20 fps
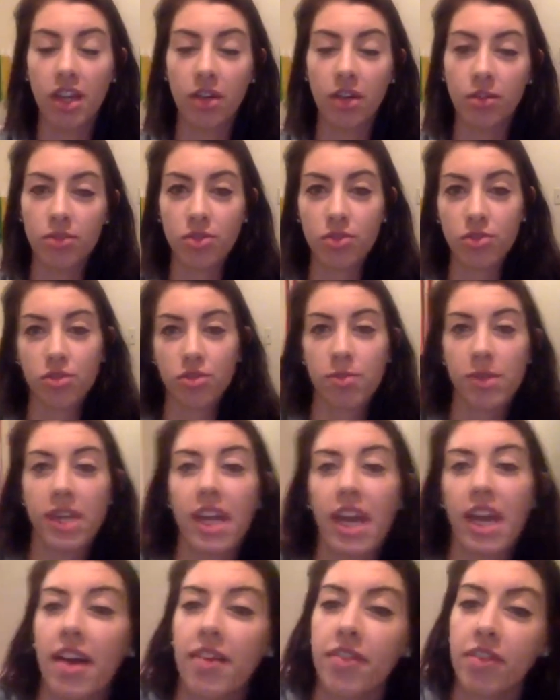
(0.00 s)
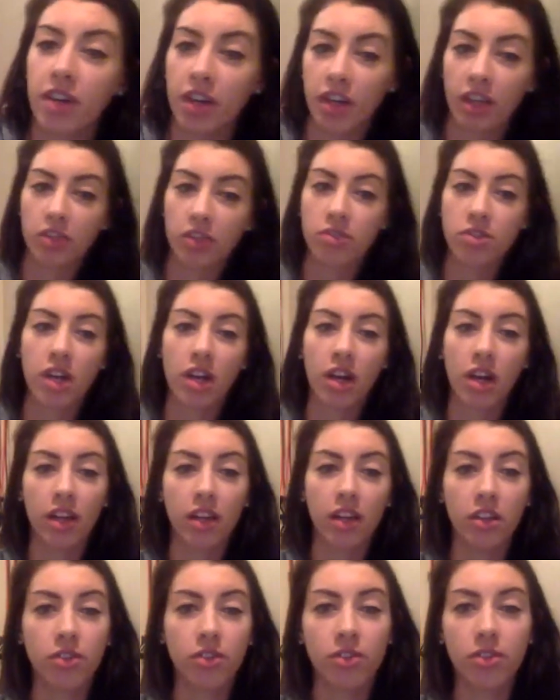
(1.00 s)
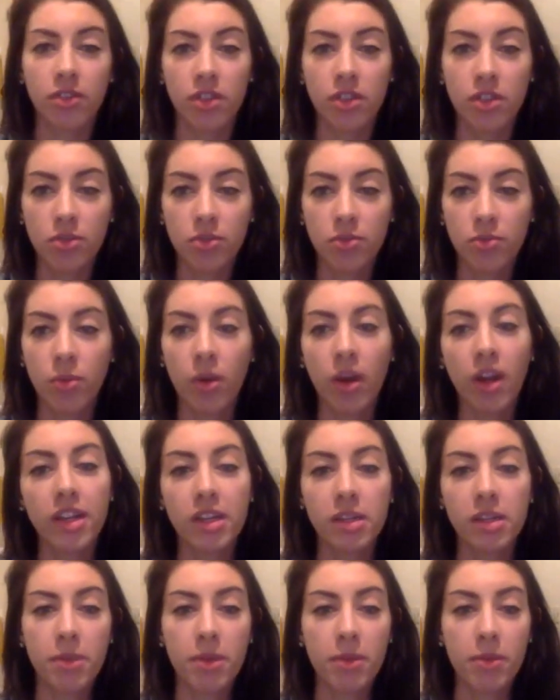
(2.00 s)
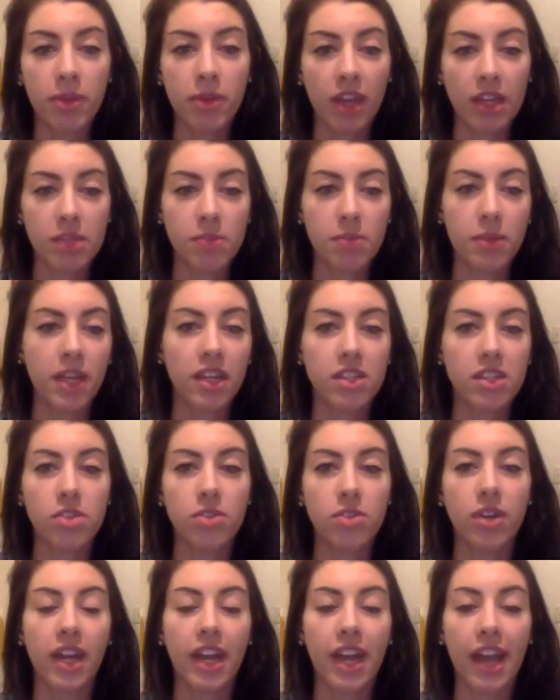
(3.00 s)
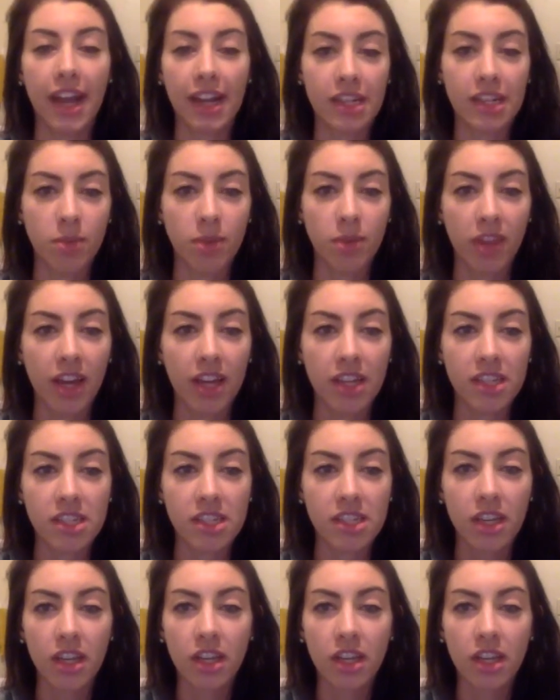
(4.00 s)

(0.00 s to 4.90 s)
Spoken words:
social media ever. You saw, you wanted to be with us because you connected with us.